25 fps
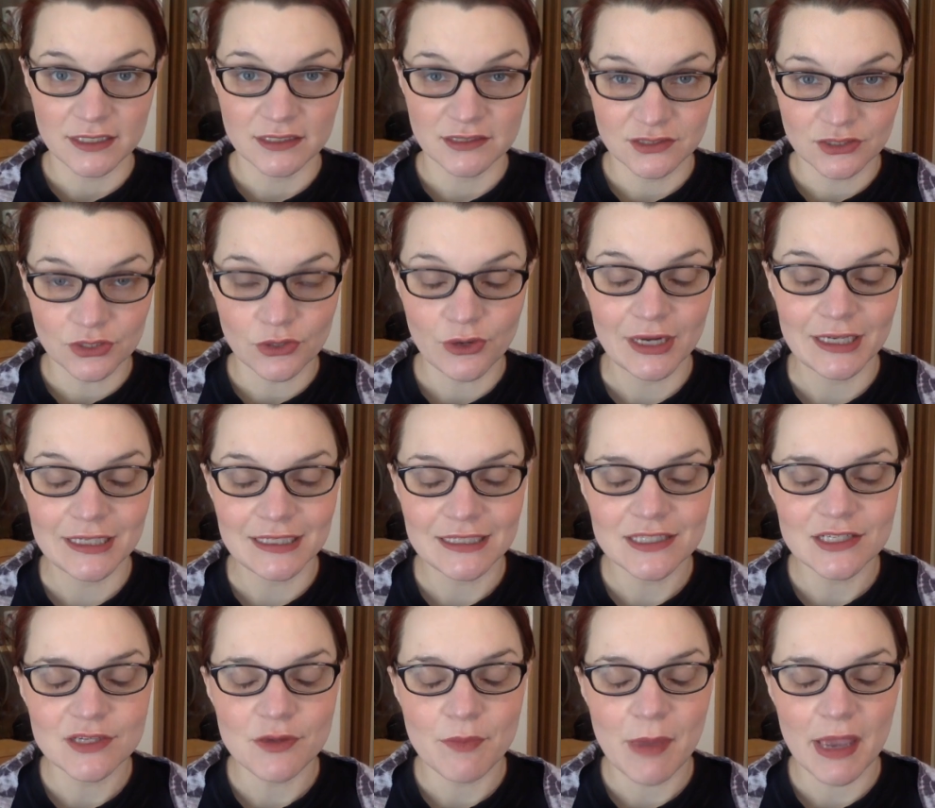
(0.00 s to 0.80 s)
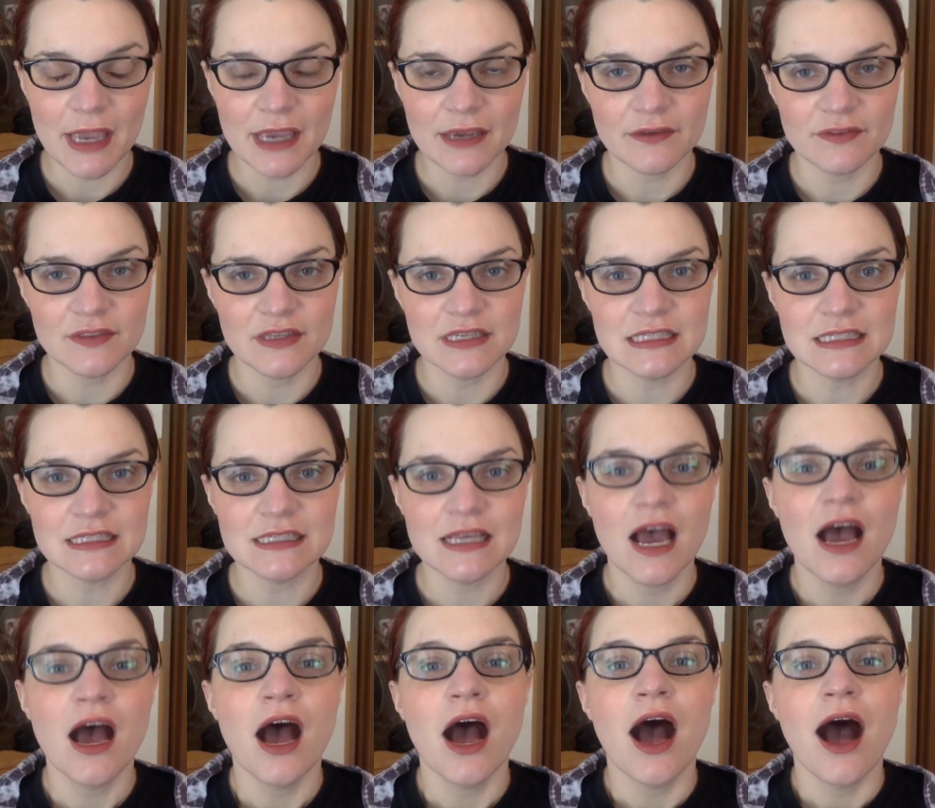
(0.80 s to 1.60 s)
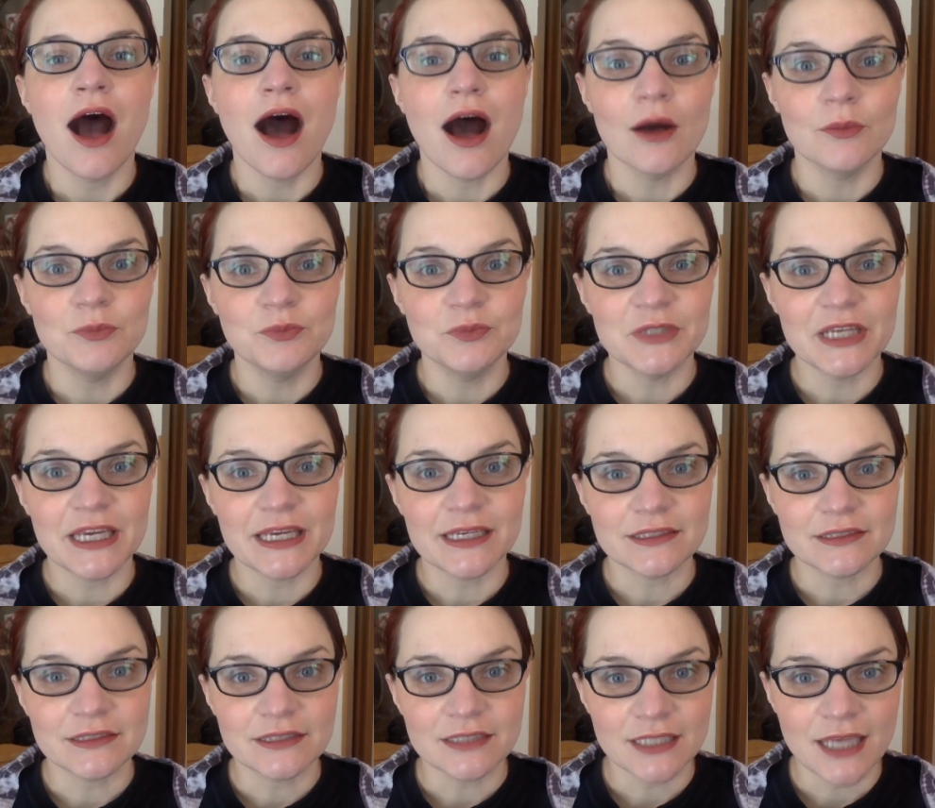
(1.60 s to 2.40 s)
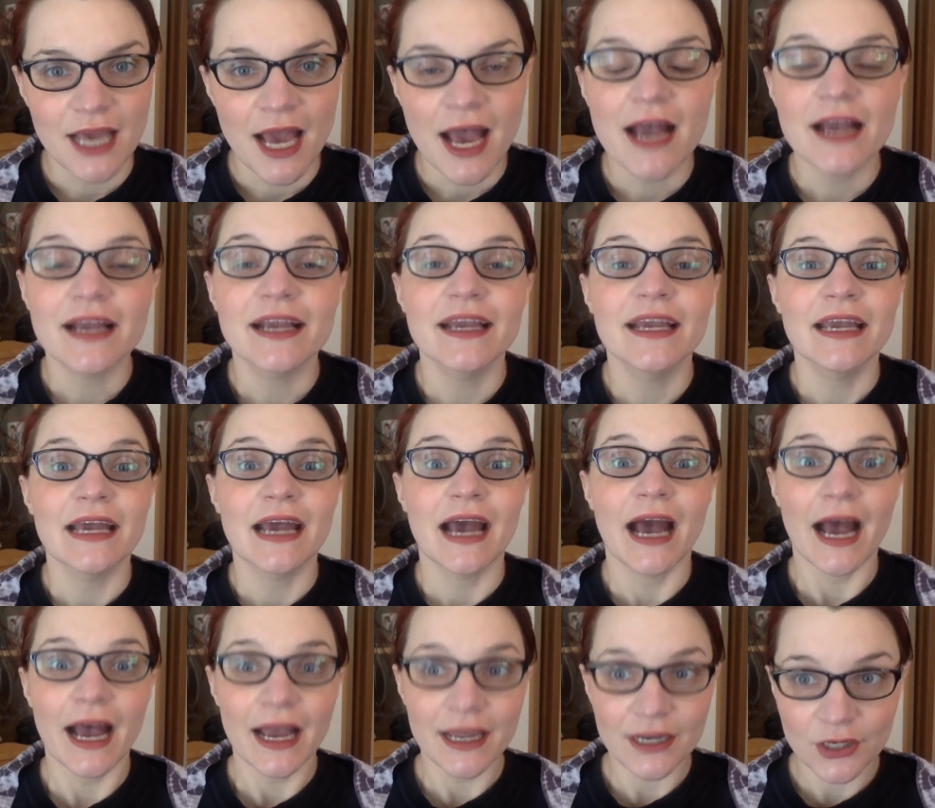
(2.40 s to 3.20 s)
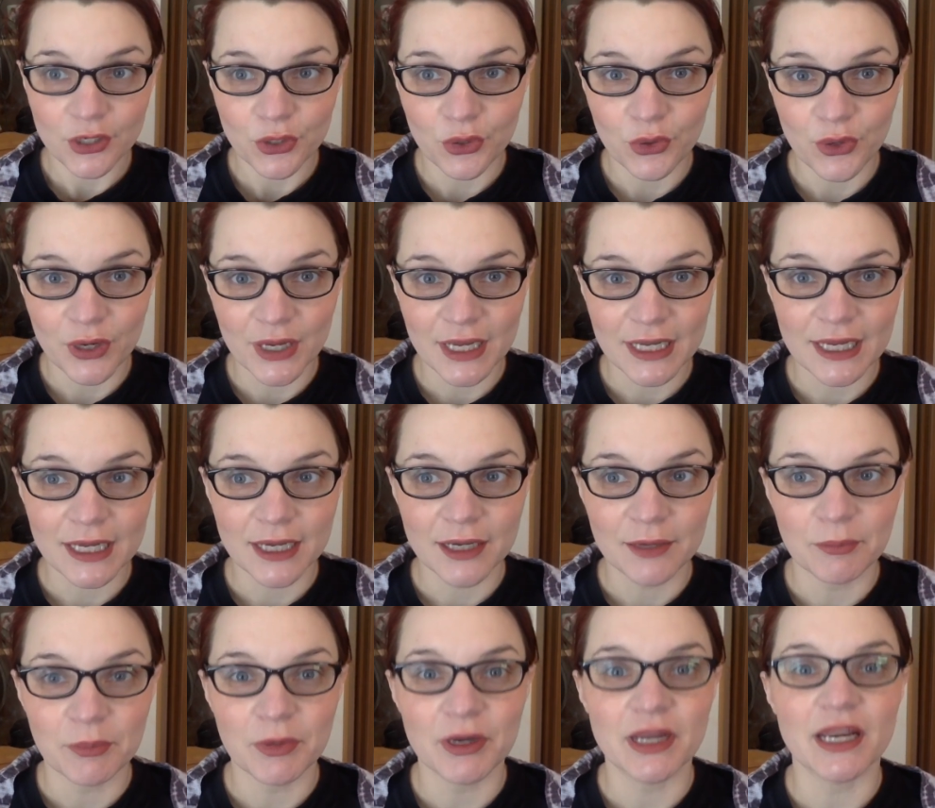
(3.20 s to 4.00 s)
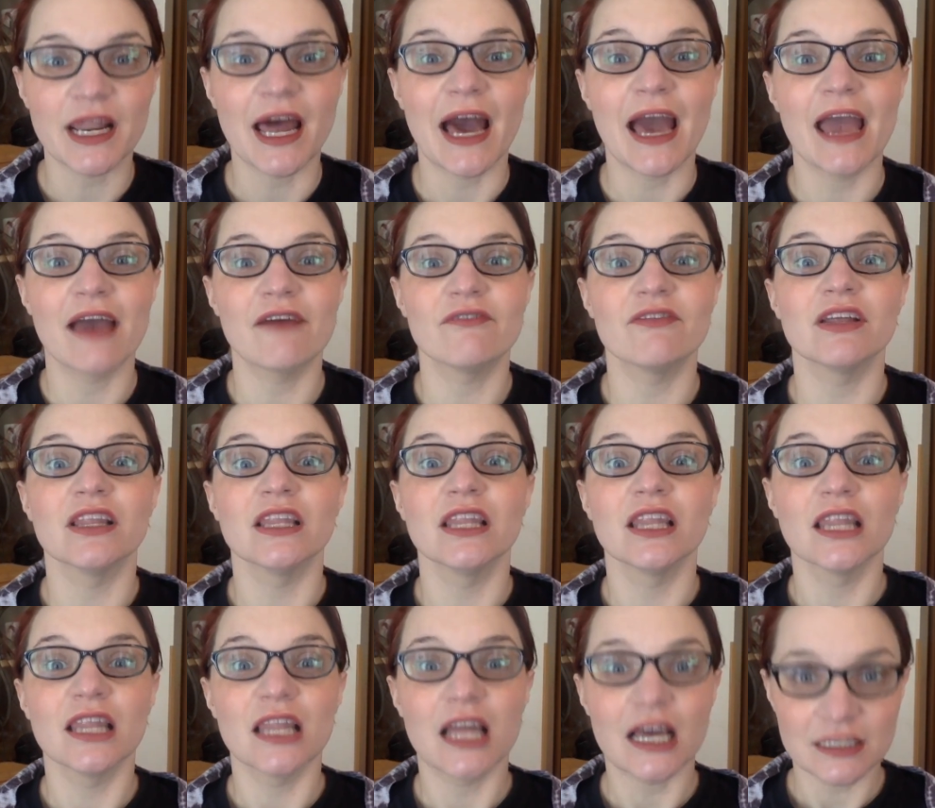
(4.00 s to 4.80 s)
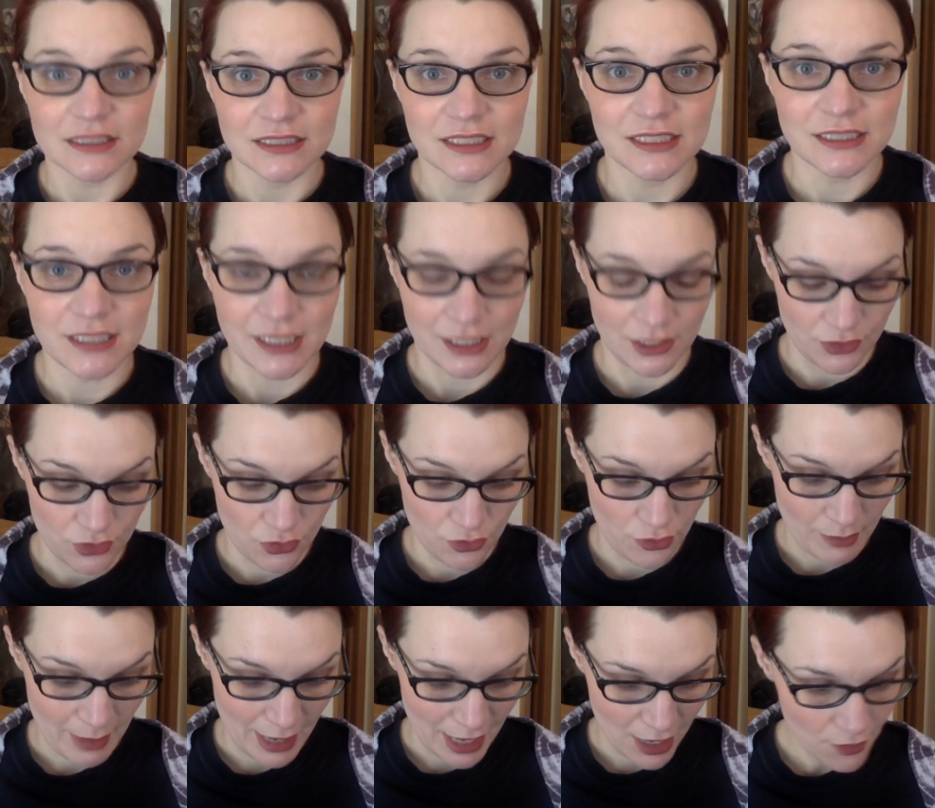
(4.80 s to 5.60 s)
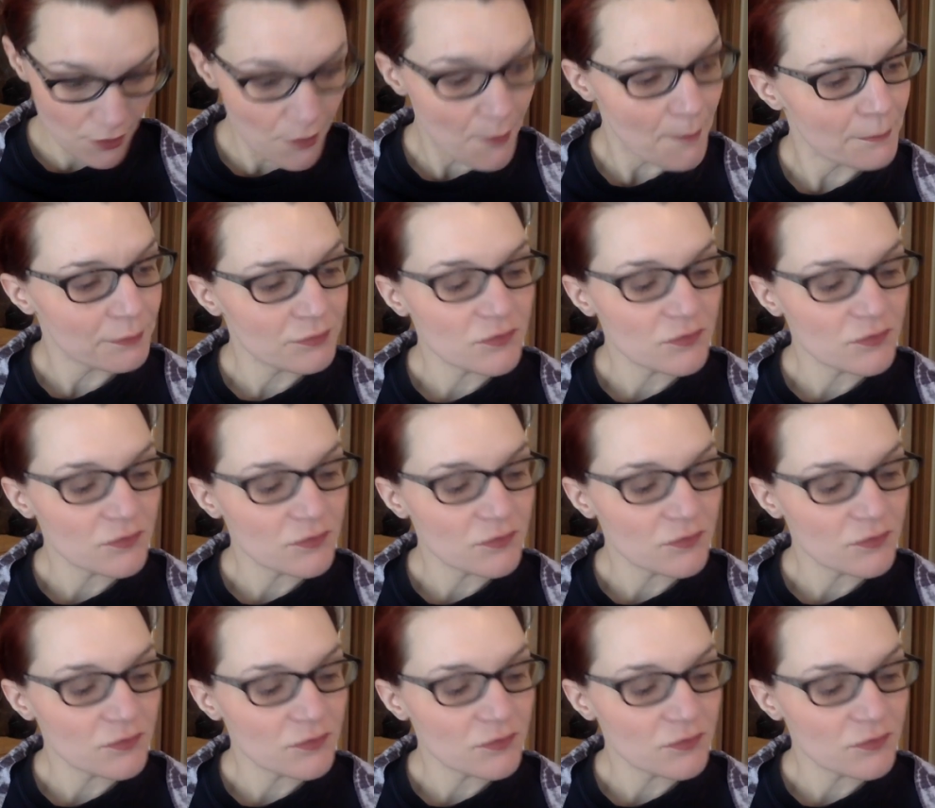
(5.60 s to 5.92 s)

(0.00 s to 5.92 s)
So I need to make this update kind of quick, but I have a lot to tell you about.